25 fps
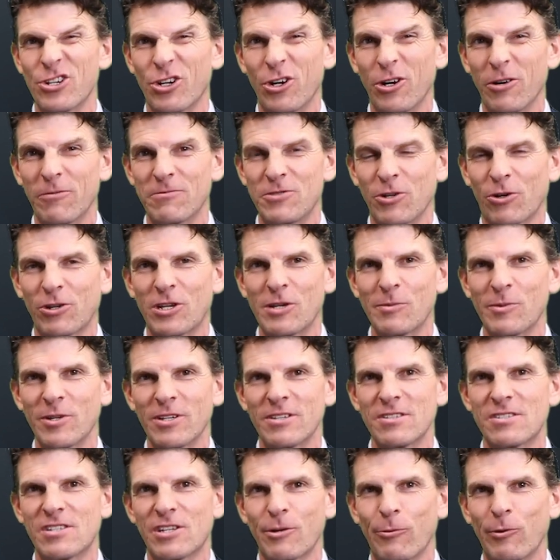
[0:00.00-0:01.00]
of
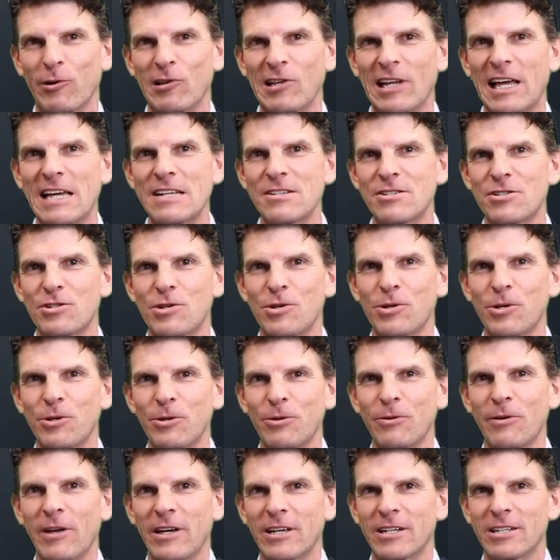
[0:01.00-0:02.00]
documents that relate
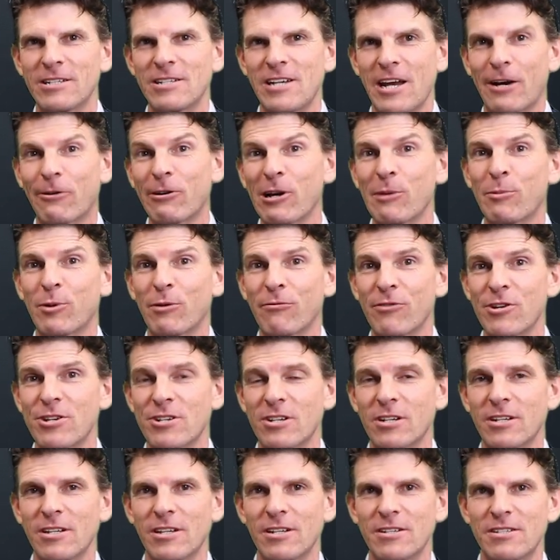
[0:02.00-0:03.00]
to an integrity
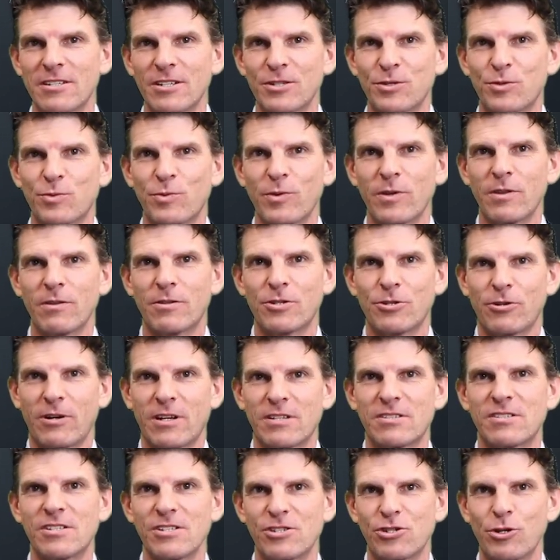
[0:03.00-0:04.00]
provision that deals with
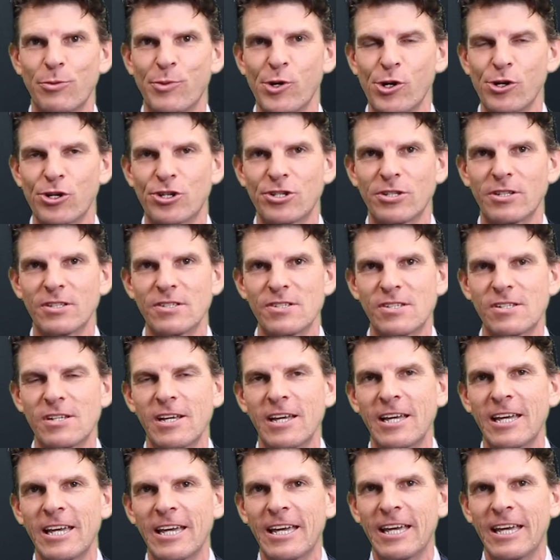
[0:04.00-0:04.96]
trust distributions.